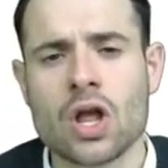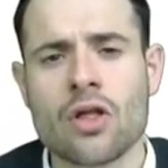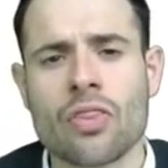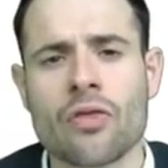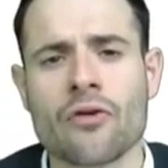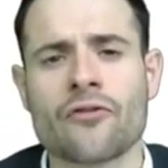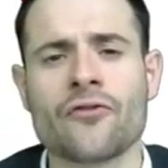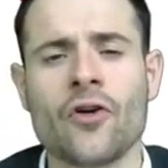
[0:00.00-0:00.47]

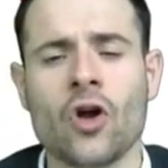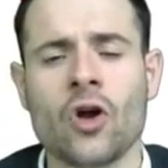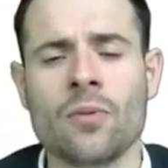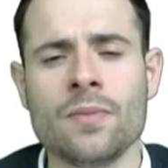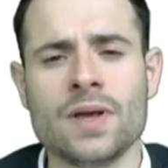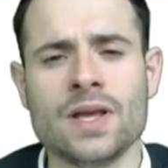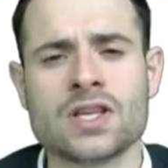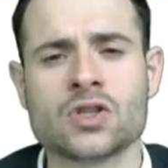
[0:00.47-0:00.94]
the
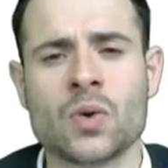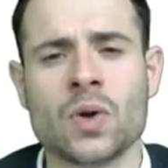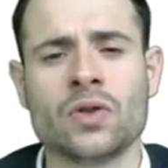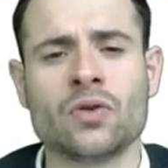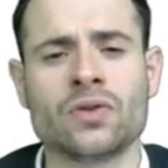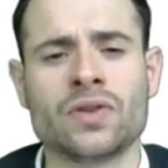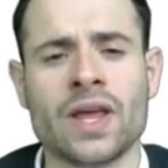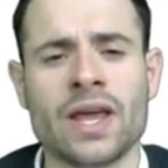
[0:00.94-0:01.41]
firm is going
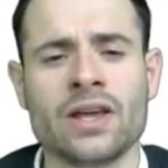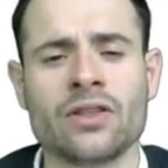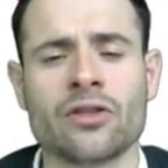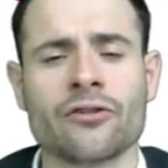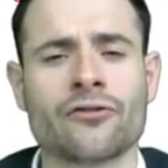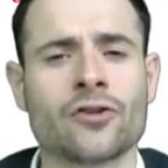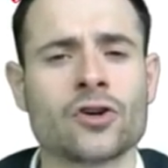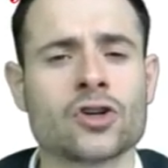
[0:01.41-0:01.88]
to take the
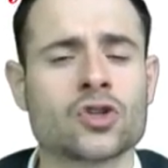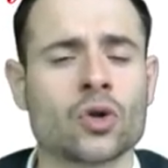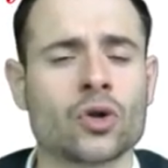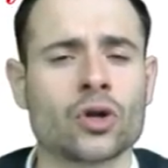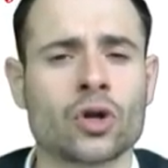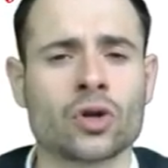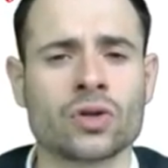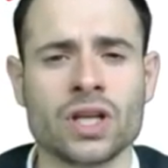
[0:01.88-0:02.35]
first
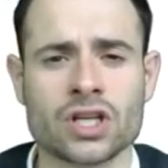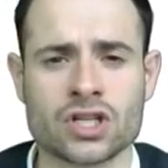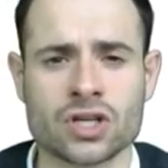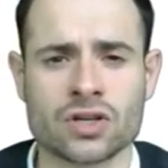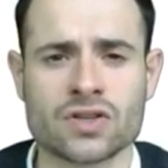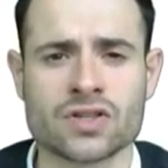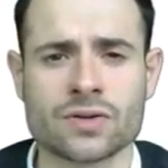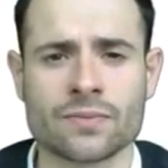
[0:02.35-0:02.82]
order
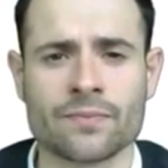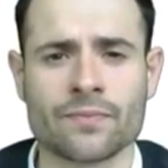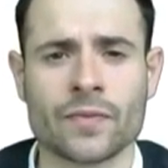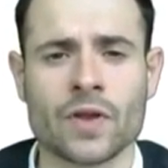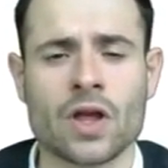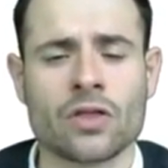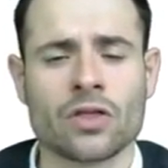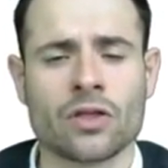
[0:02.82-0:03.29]
conditions.
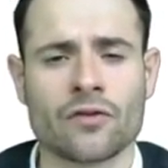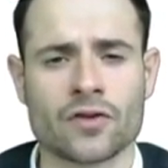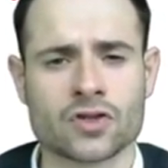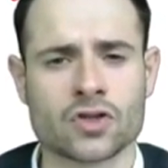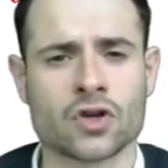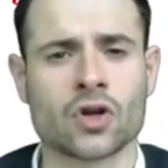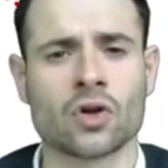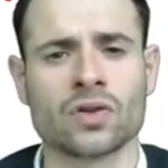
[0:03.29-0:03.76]
The first
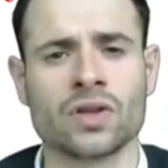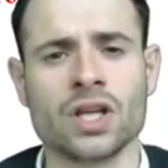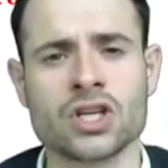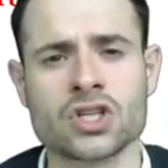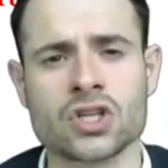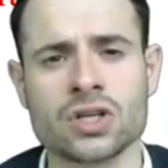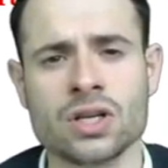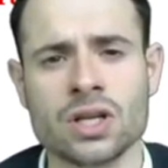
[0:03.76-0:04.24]
order
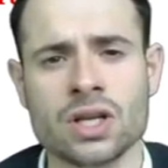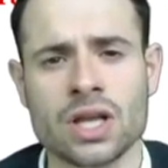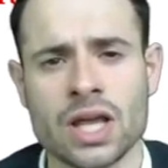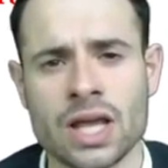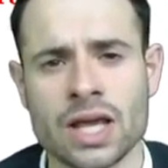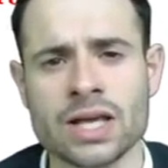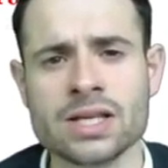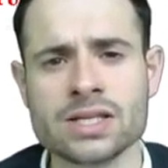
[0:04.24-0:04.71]
condition
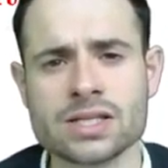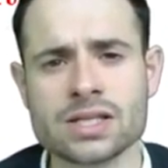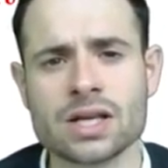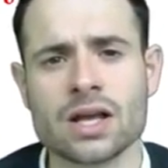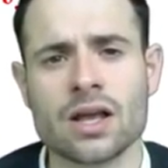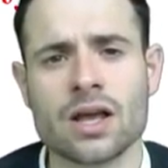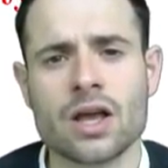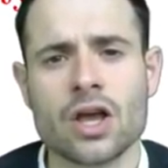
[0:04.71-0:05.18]
is
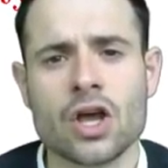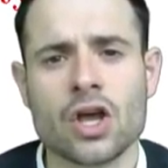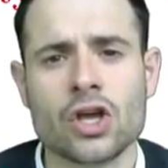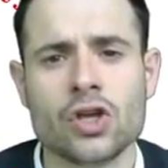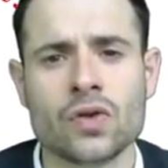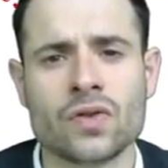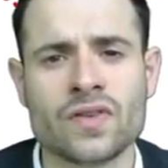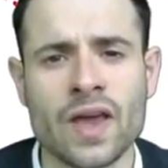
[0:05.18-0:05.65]

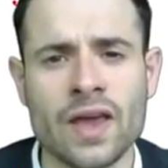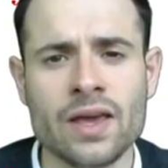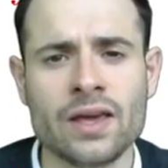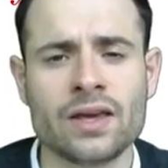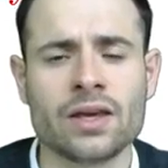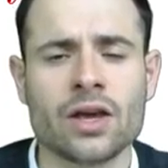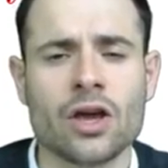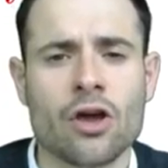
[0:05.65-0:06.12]
you
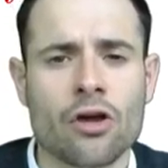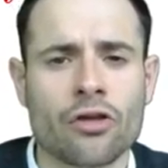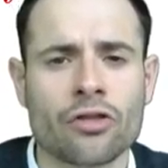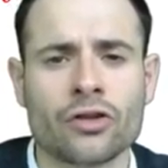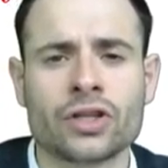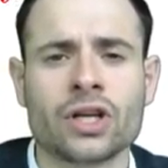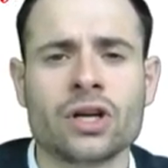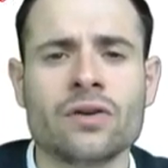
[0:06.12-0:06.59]
take
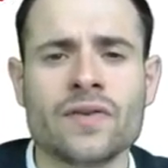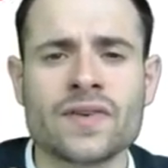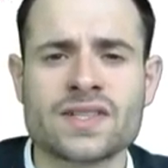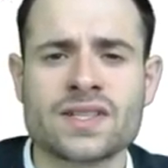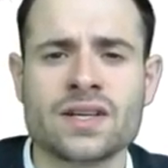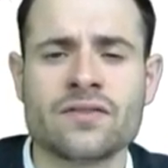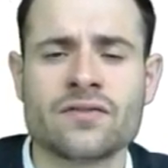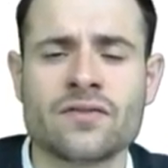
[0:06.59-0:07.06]
the
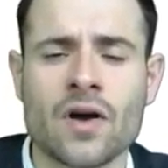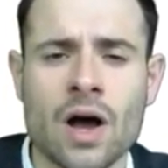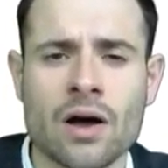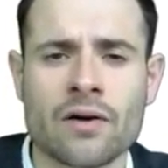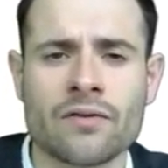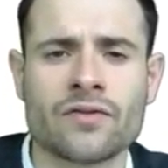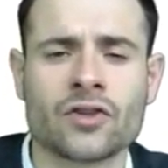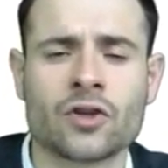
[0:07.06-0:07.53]
derivative
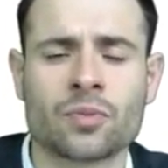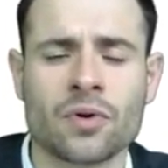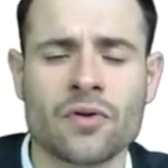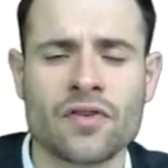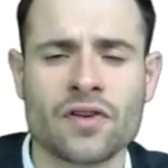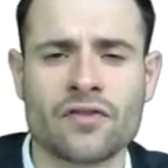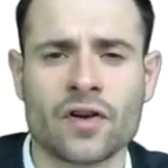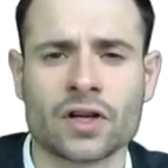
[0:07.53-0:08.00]
of the
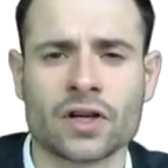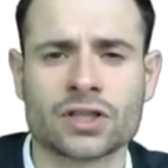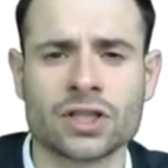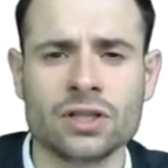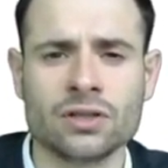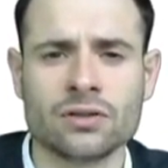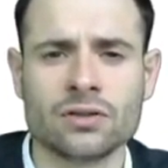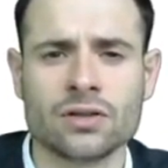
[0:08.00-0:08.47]
profit
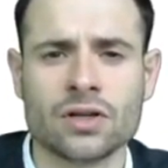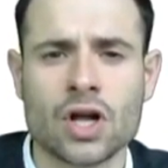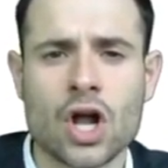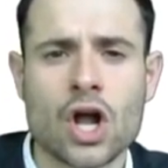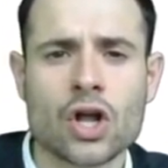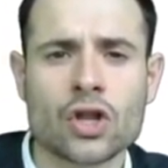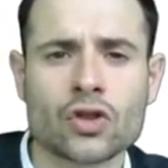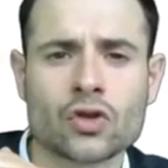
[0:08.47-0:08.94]
function
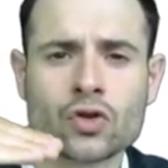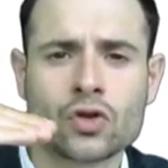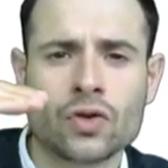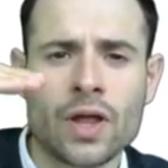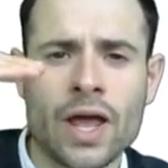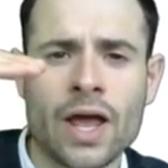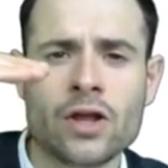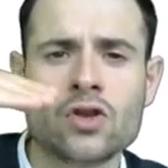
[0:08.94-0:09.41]

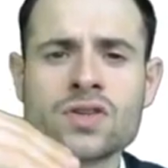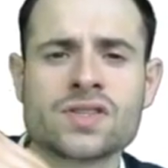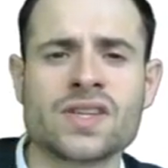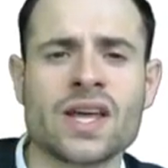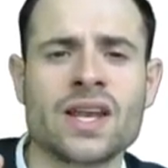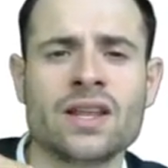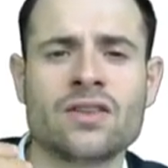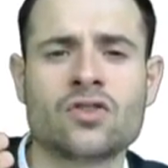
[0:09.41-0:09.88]
and you
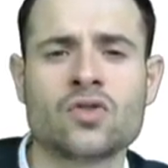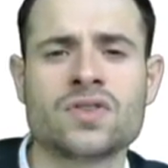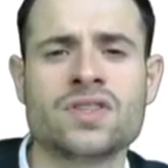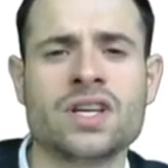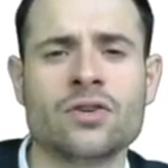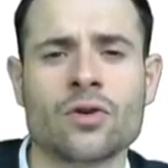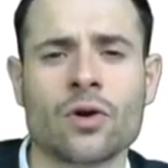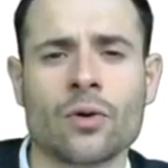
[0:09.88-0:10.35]
set it to
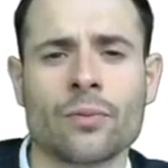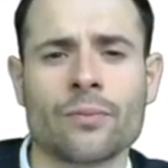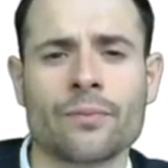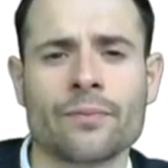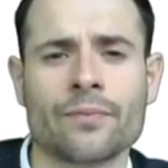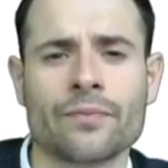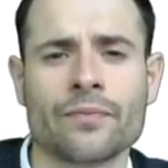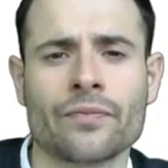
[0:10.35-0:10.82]
zero.
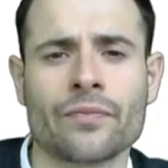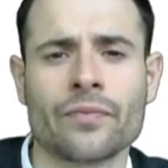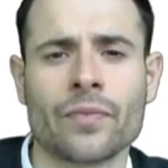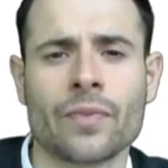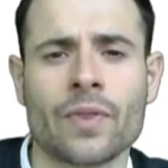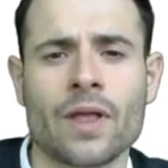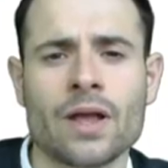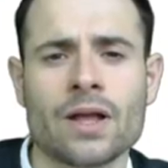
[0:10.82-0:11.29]

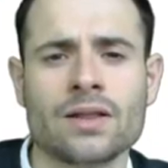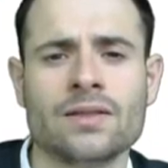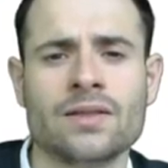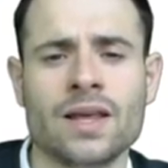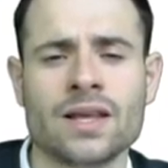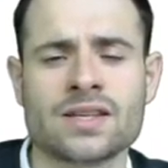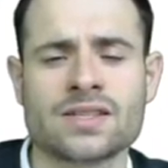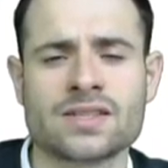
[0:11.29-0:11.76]

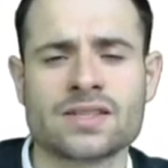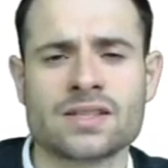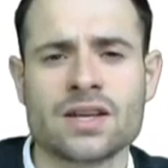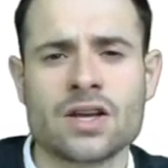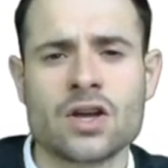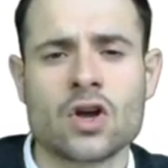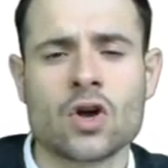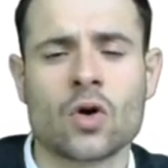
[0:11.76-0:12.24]
This
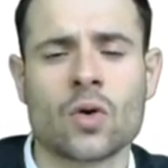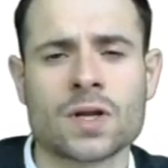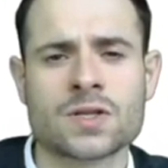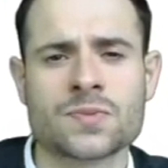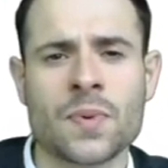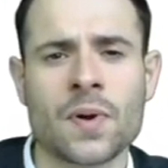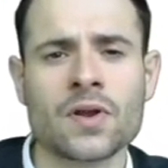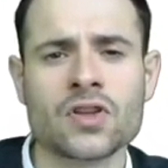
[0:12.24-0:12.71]

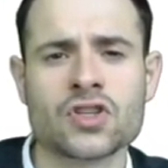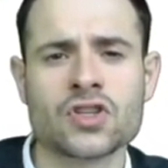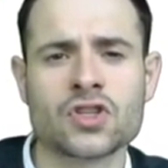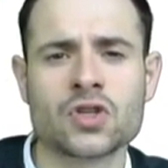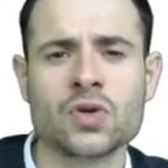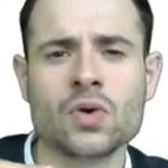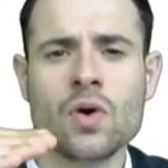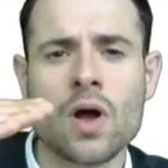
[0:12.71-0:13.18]
corresponds
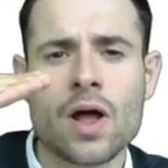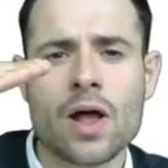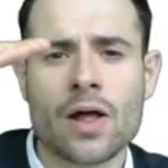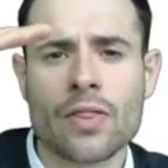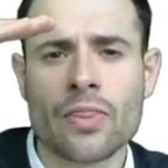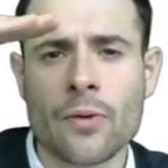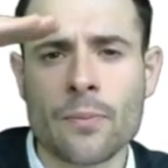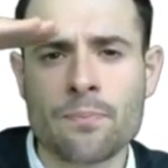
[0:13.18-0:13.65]
to
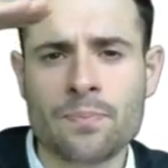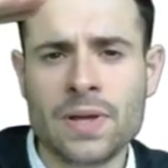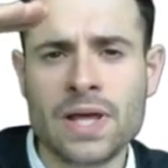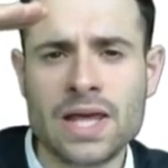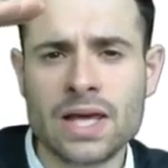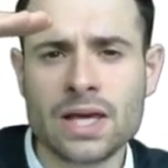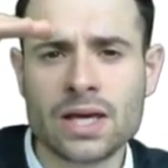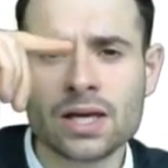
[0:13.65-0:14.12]
the
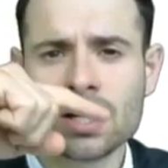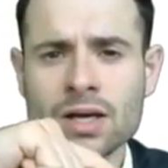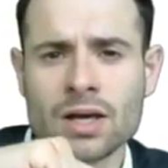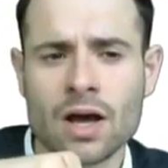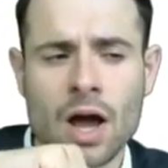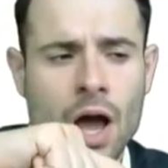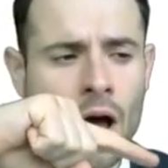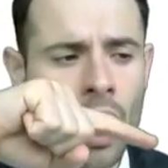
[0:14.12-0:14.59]
peak
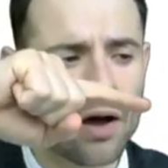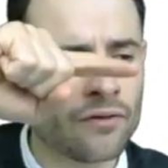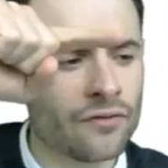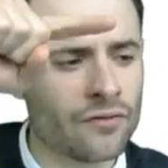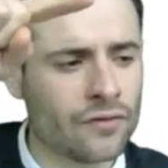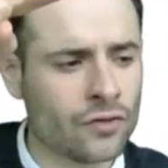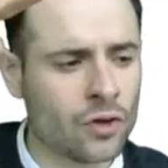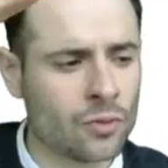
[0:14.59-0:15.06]

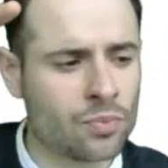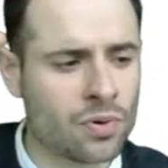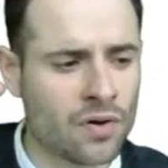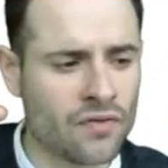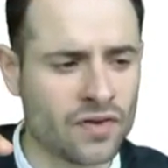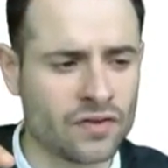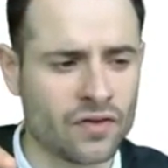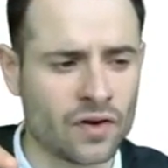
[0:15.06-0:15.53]
of the profit